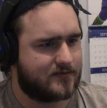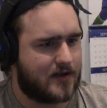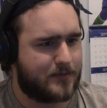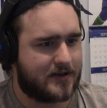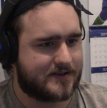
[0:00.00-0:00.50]
I
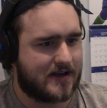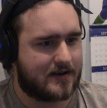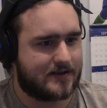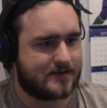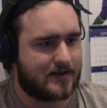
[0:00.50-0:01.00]
mean,
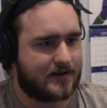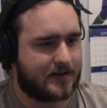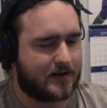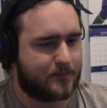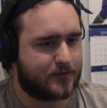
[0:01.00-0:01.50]
he's lighting
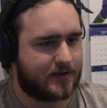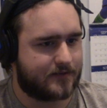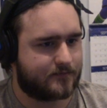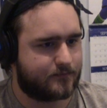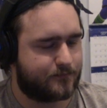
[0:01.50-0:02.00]
it up like
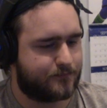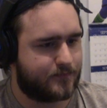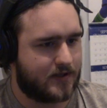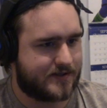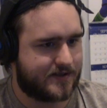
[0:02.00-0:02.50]

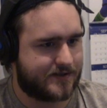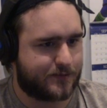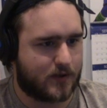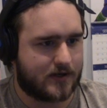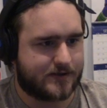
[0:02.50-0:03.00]
assist
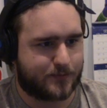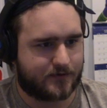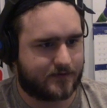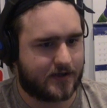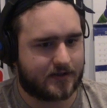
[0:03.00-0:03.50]
wise,
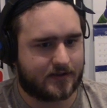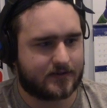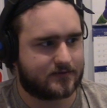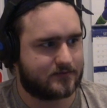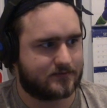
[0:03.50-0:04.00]
but thinking like
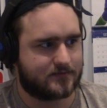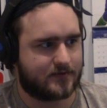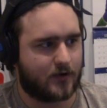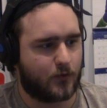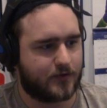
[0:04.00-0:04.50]

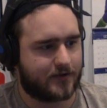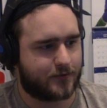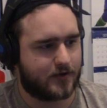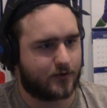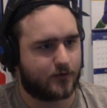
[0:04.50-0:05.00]
only
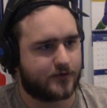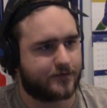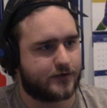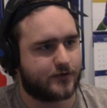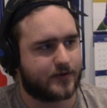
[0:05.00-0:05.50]
3 goals for
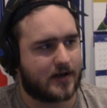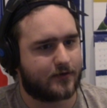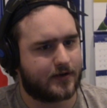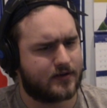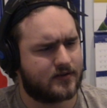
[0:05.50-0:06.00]
Drew Doughty.